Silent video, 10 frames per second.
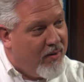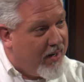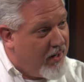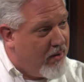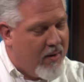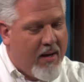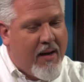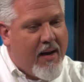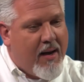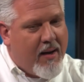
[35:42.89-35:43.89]
I know. Yeah. I
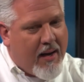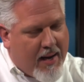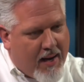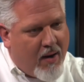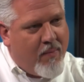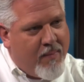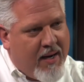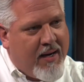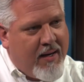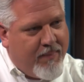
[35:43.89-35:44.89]
know. Yeah.
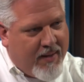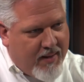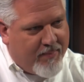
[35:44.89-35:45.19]
How many